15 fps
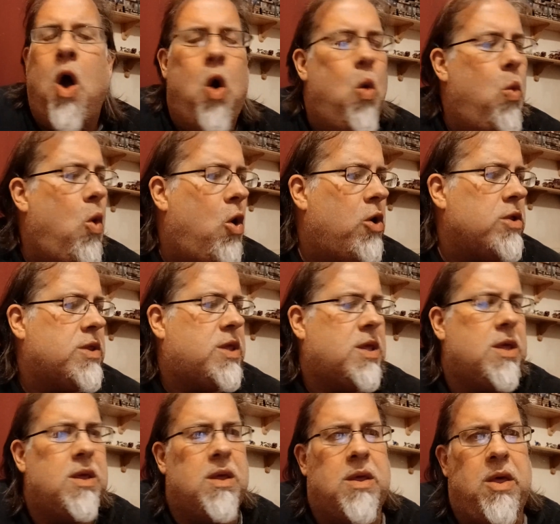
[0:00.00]

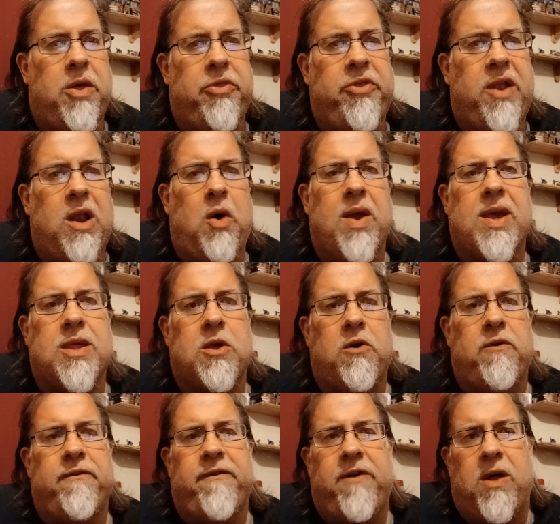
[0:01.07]
what the likes
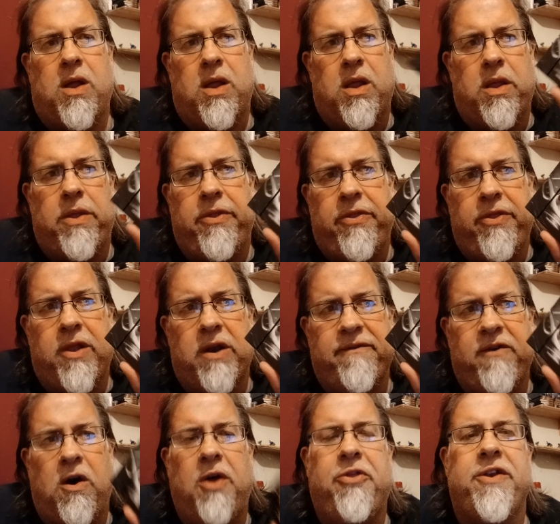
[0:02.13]
of the
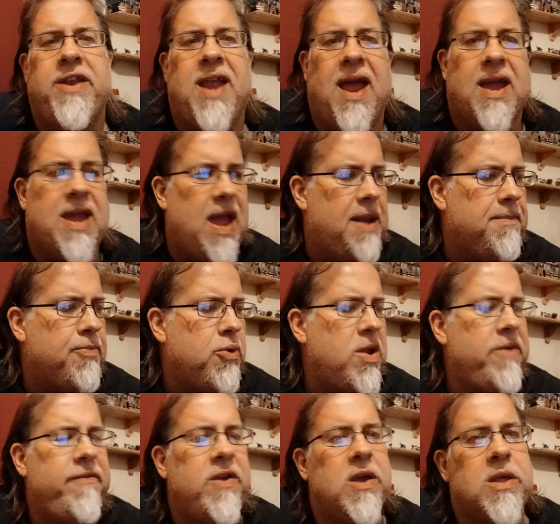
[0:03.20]
Leviathan deck and
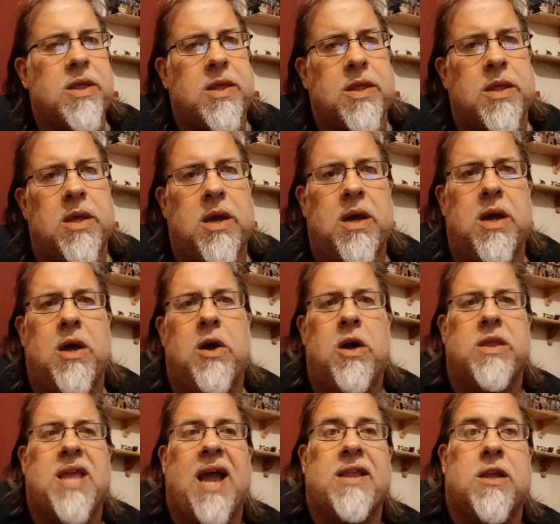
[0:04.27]
previous
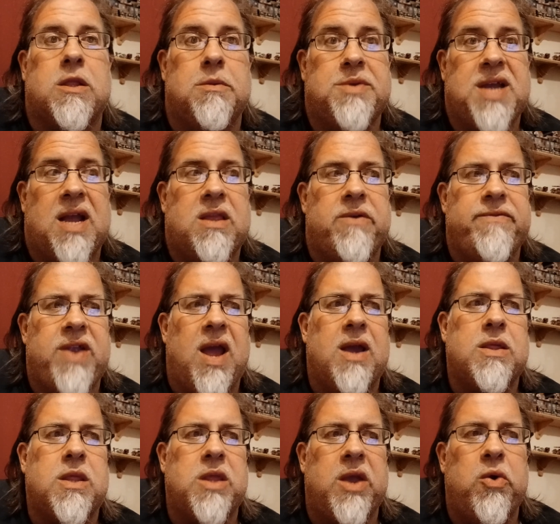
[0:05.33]
tactical objective
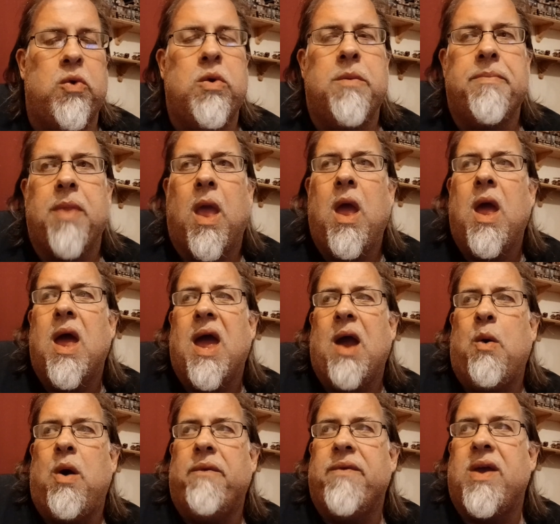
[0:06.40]
decks do,
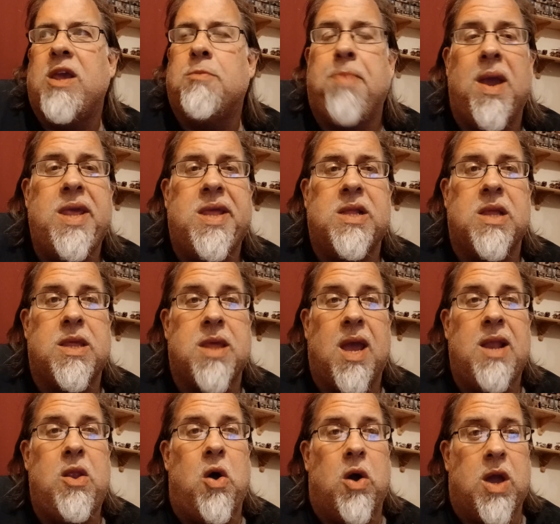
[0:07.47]
however, is basically say,
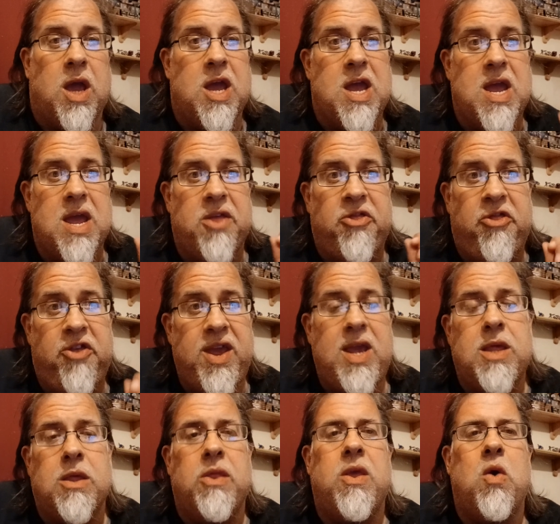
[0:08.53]
look,
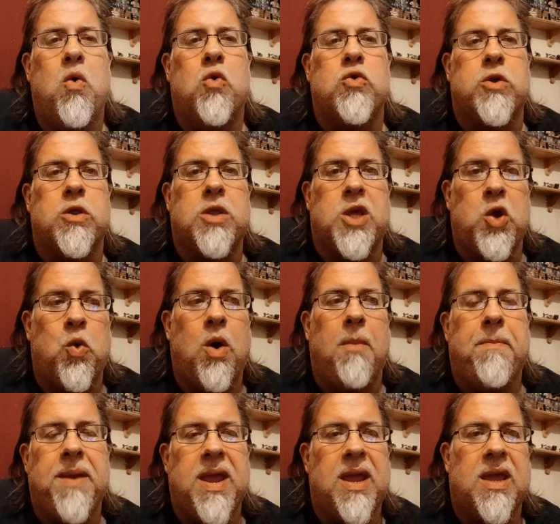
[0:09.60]
these are the orders you are
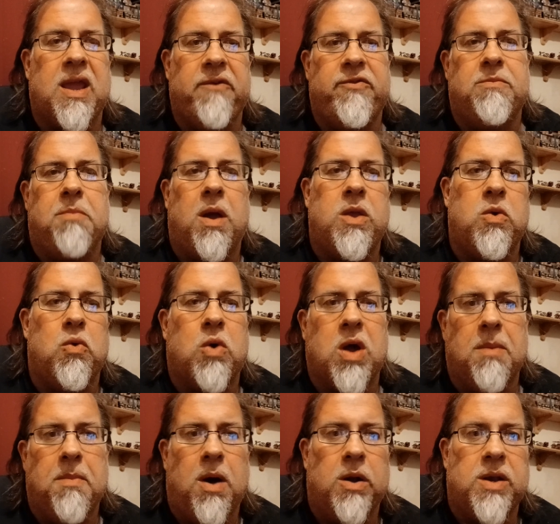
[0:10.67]
being given by your
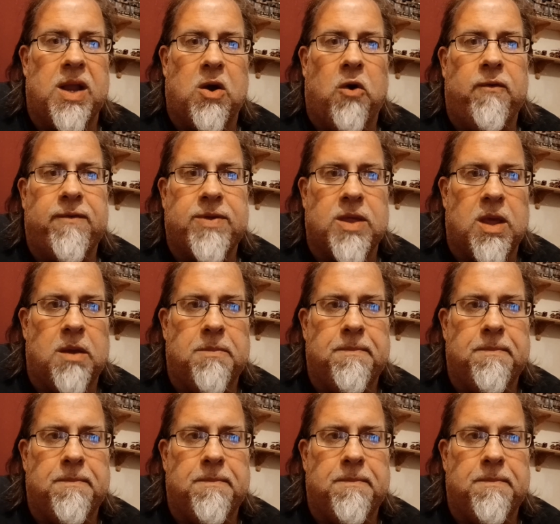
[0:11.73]
commanding officer,